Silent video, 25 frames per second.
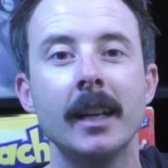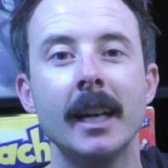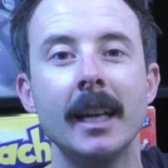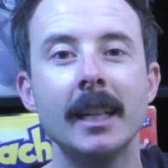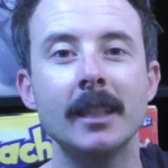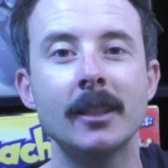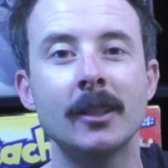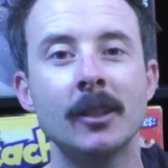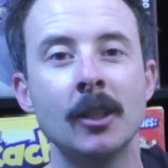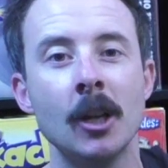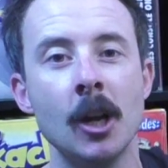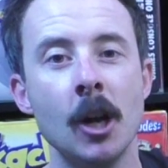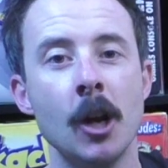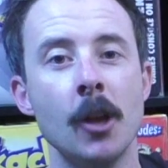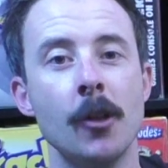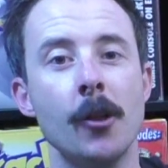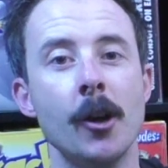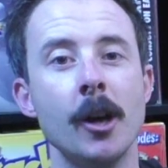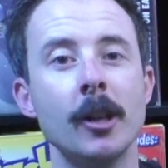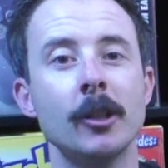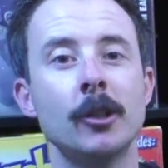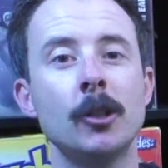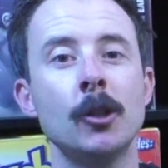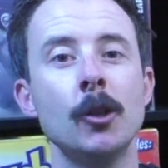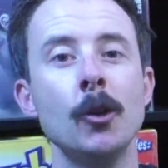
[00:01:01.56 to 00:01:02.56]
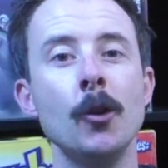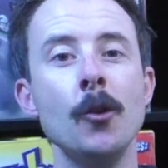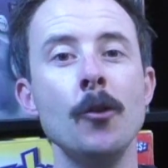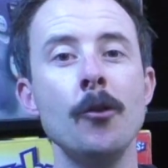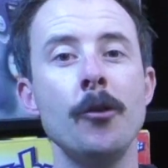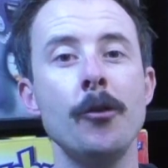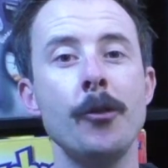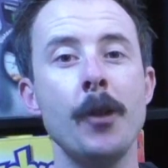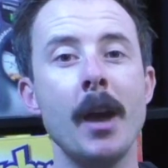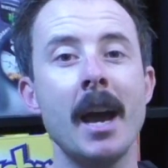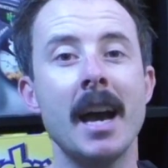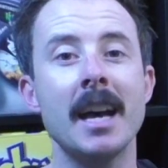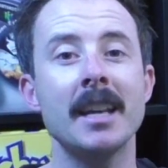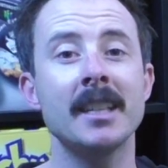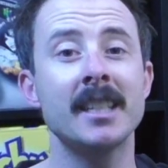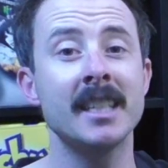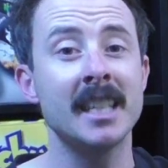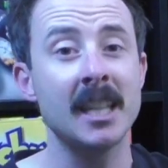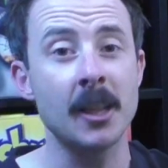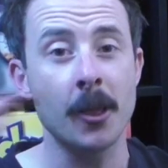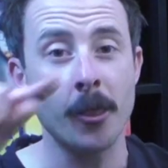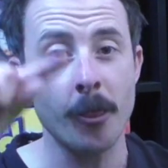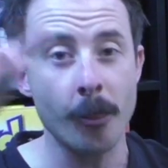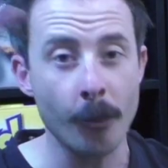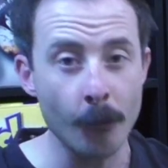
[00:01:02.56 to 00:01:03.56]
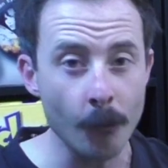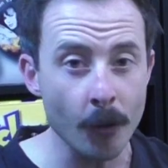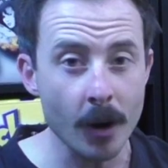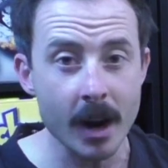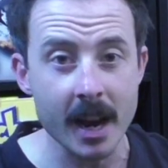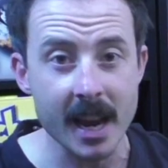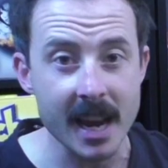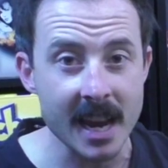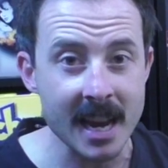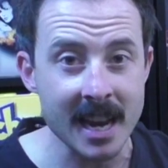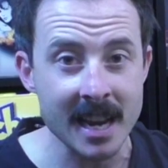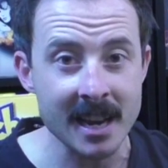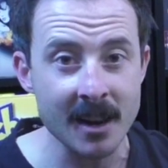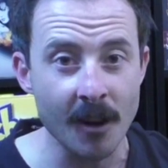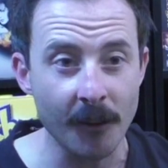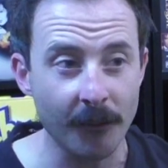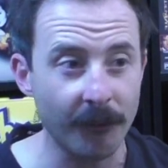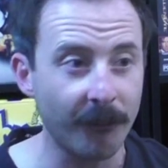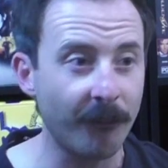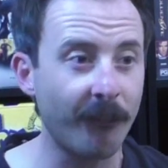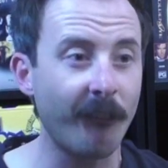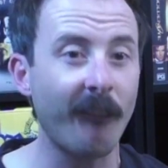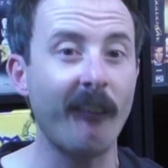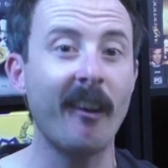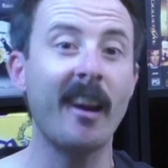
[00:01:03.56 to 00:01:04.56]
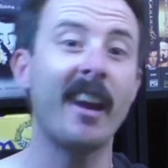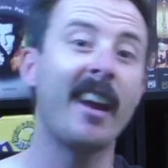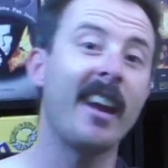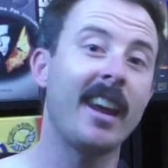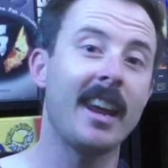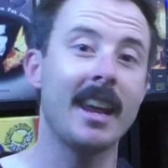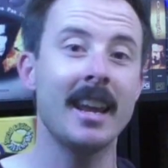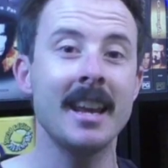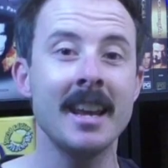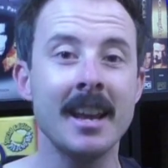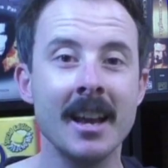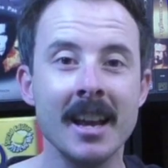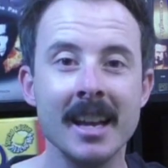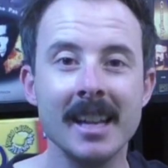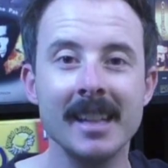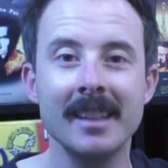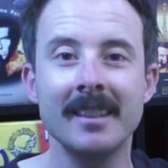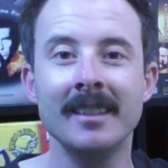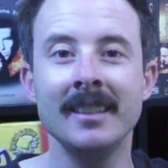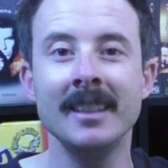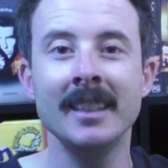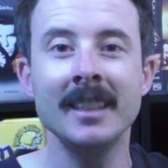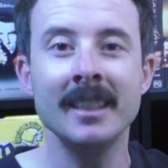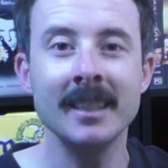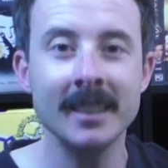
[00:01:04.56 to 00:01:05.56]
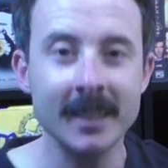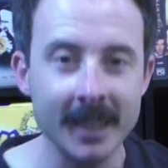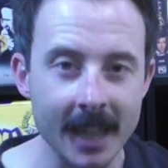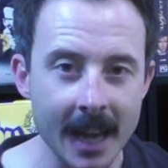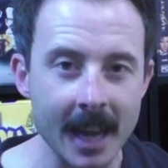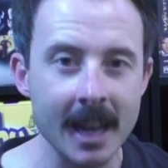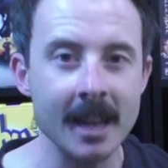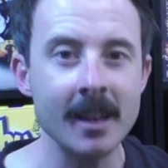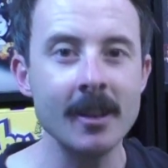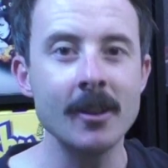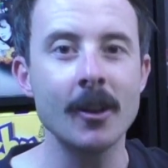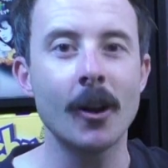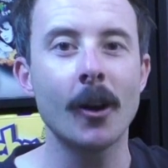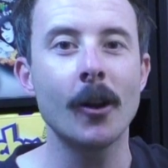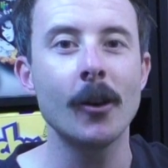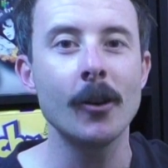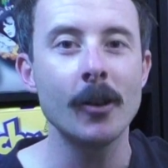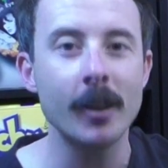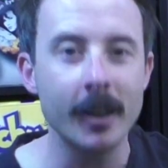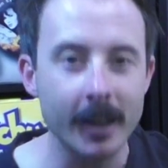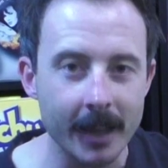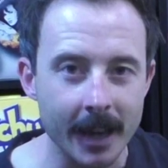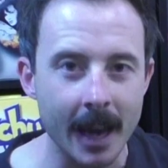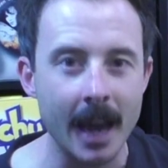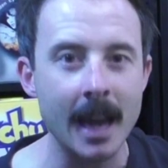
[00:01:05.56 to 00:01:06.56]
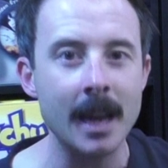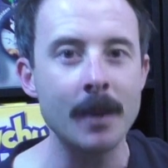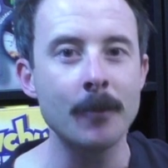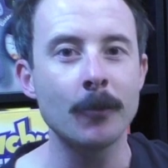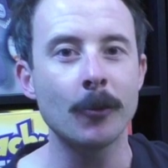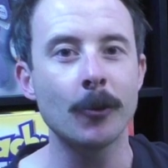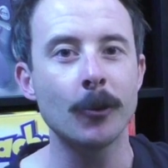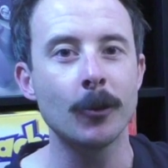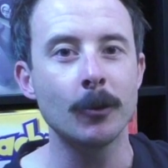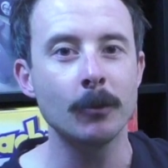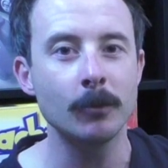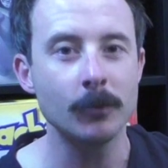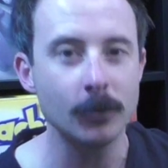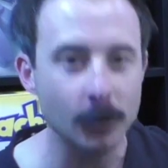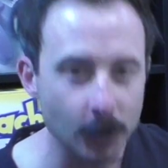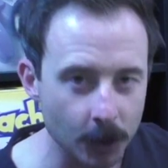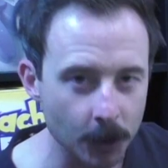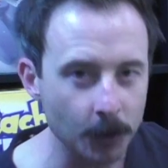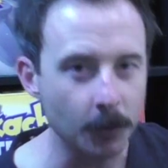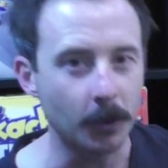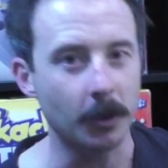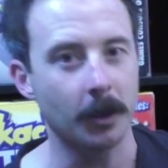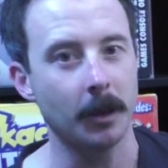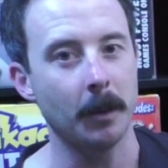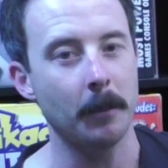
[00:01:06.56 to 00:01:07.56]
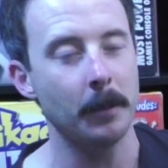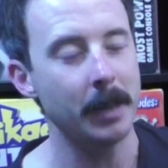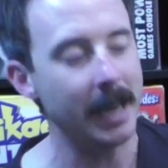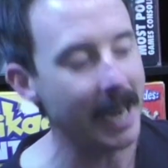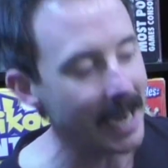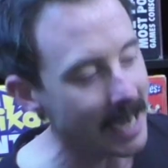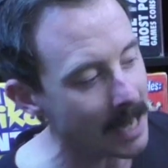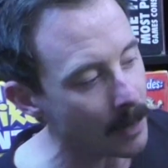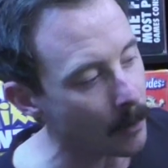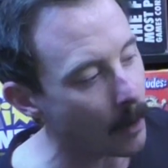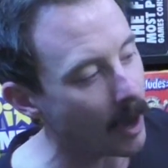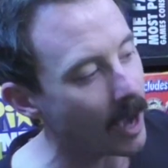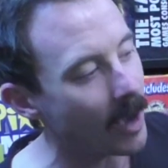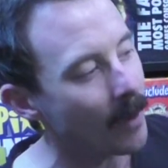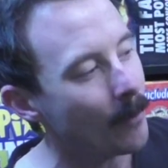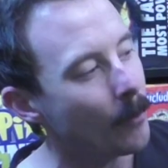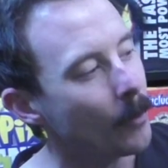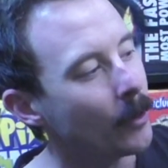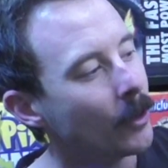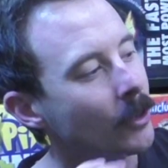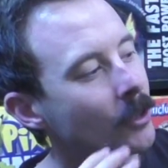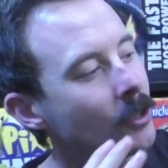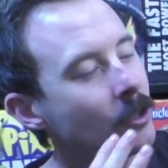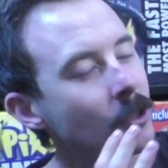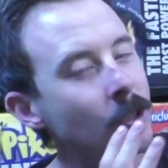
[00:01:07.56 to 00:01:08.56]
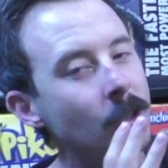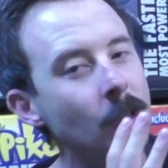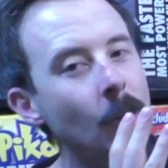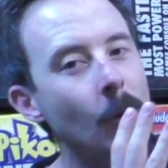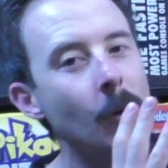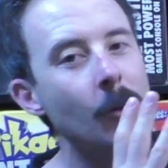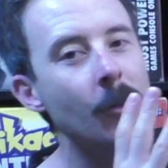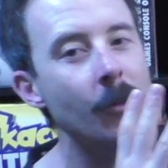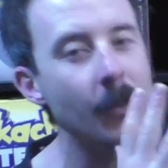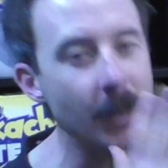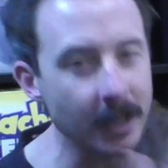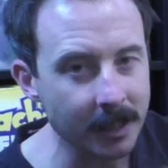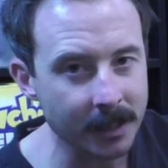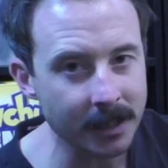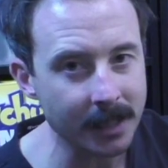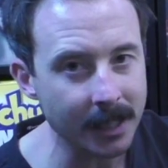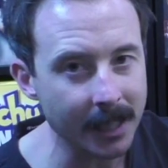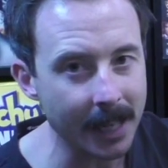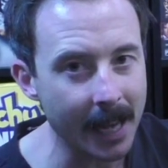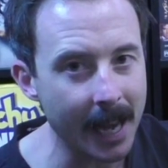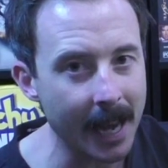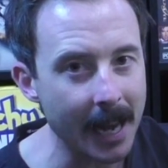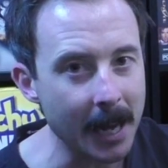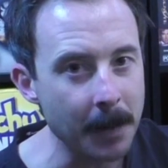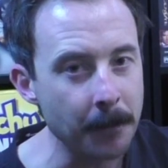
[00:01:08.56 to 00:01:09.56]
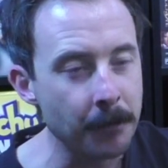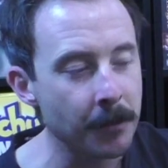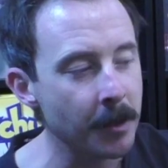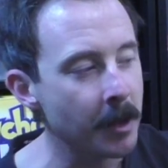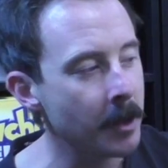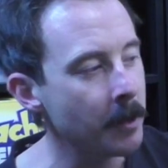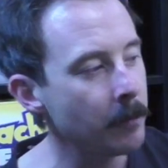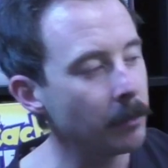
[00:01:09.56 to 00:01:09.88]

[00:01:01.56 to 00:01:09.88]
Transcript: it's the 2003, not free, Nintendo Game Room Tour. But anyway, we're going to show this today.